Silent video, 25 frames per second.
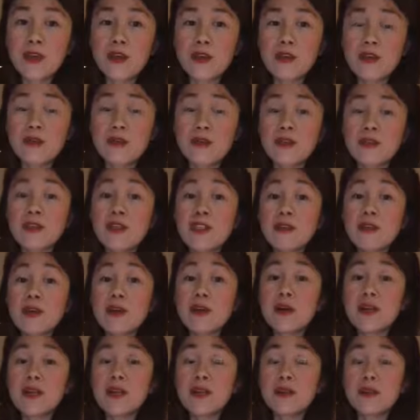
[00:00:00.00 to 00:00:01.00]
from the front
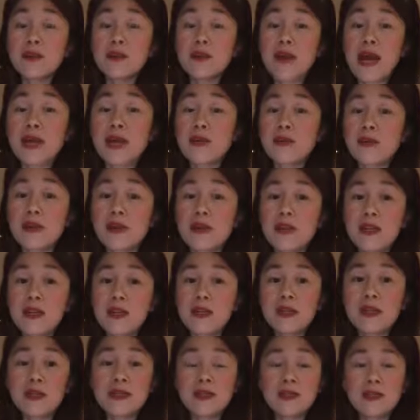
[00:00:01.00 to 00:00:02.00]
body, the back
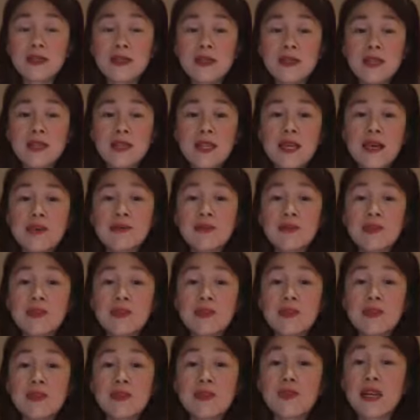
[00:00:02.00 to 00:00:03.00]
body, left
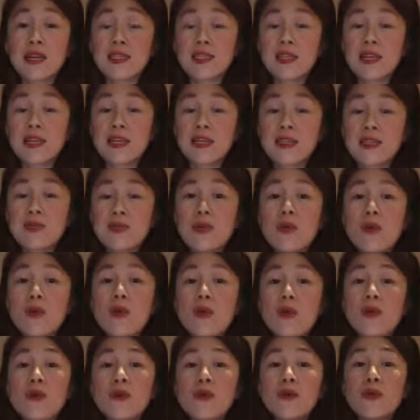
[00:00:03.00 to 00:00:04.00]
and right sides,
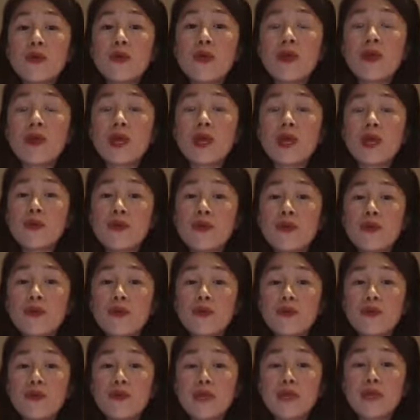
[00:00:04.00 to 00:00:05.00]
all the way up through the
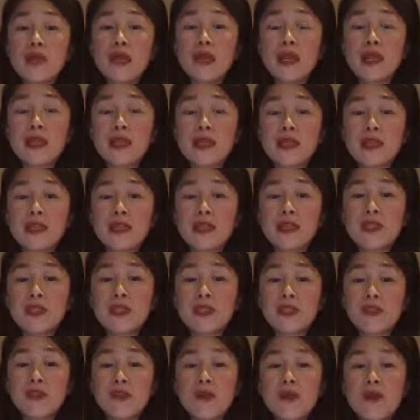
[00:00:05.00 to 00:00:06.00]
rib cage,
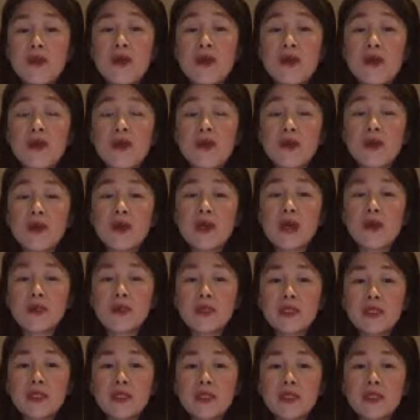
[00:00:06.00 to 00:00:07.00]
all the way up into
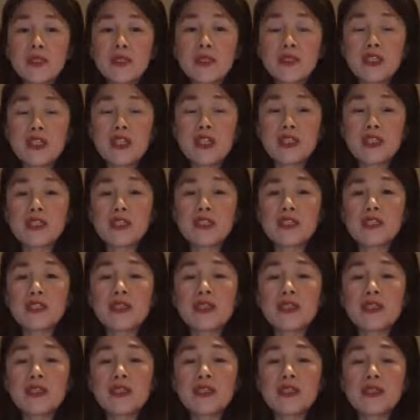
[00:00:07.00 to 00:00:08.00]
the
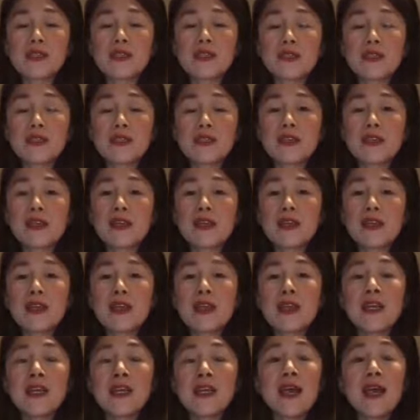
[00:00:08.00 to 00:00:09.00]
chest.
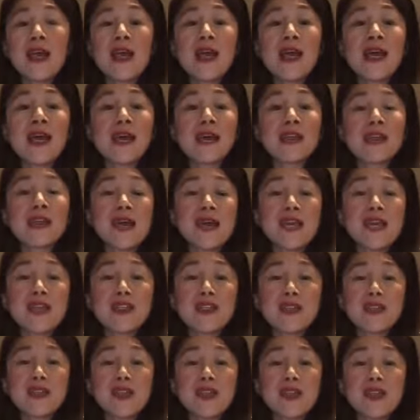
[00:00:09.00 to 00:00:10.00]
And as you
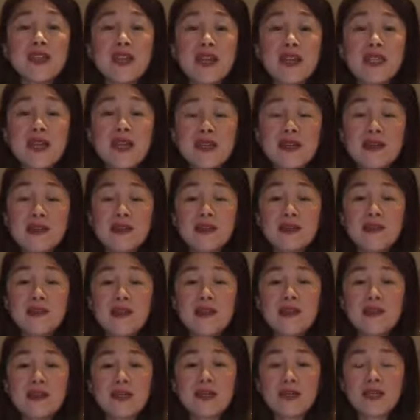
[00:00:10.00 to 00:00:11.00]
exhale,
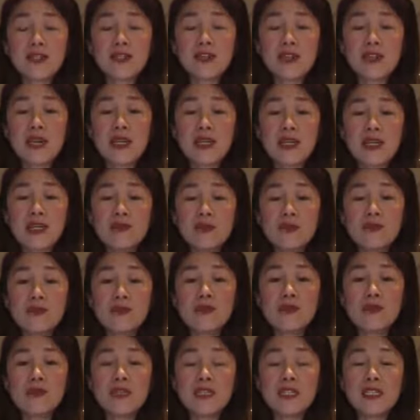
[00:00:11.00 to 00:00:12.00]
feel the contraction
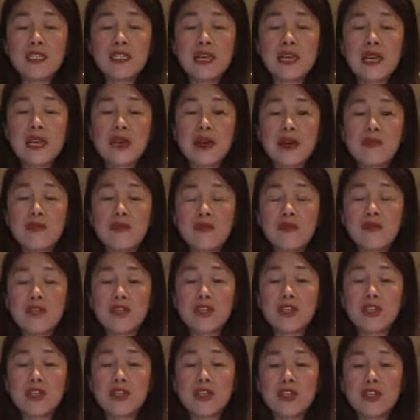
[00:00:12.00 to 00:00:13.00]
moving down from your
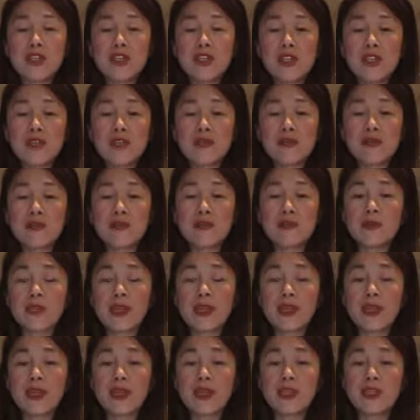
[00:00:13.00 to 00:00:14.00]
chest through the rib
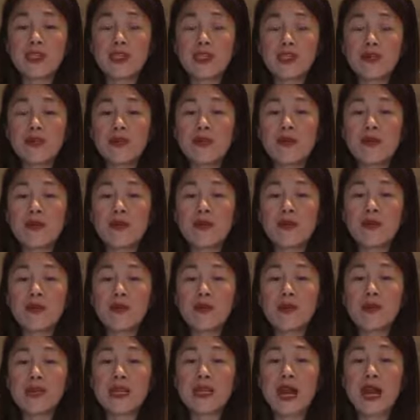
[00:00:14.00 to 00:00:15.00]
cage,
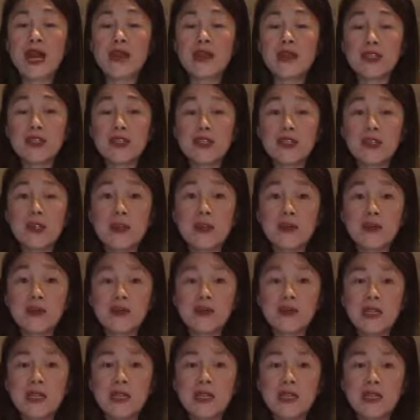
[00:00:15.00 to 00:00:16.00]
all the way down into the
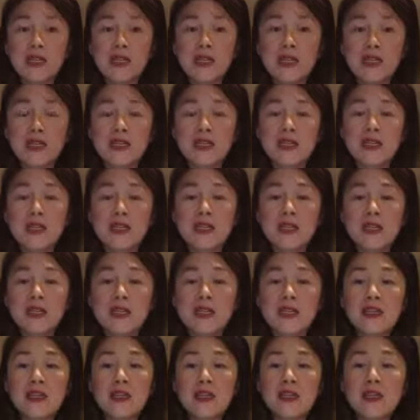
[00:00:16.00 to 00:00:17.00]
lower belly.
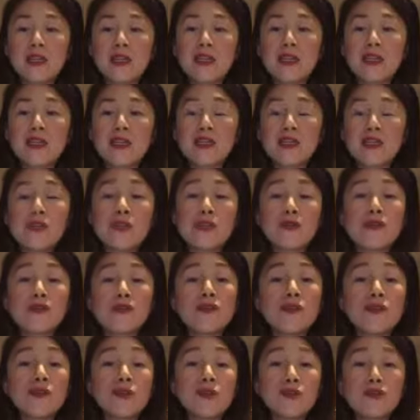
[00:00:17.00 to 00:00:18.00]
So a
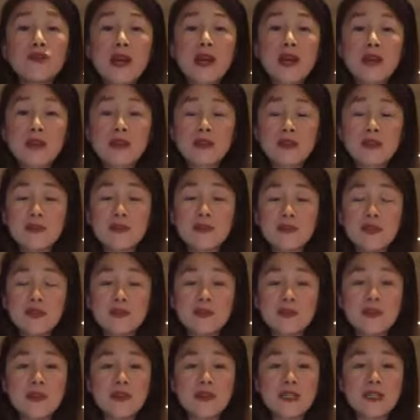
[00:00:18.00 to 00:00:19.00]
few more rounds of this.
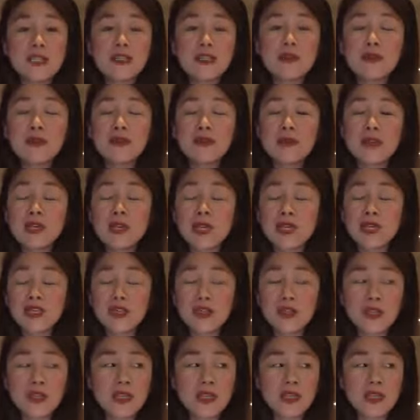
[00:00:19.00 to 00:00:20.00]
Very slowly as
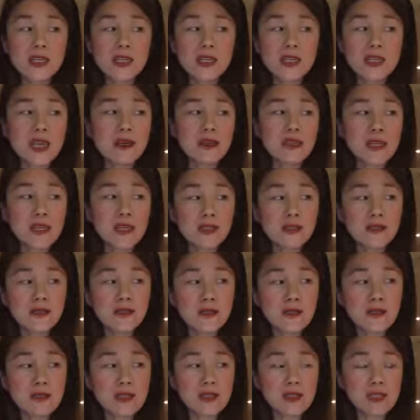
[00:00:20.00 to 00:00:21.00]
you inhale, start to
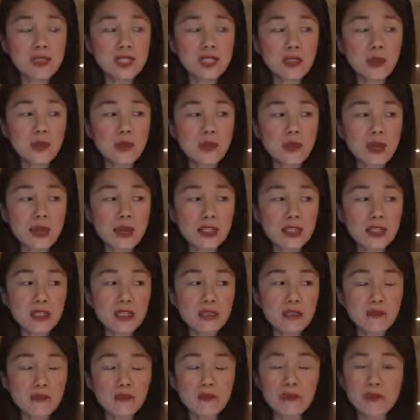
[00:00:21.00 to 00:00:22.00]
feel this
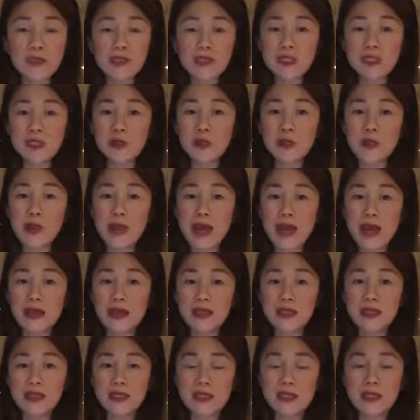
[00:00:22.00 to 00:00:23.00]
expansion, front,
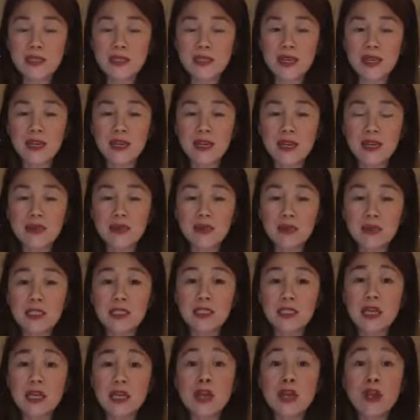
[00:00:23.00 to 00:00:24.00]
back, and side
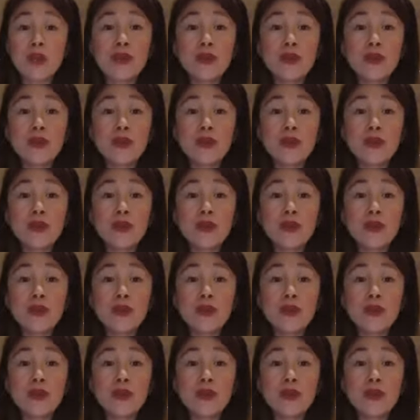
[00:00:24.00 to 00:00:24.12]
bodies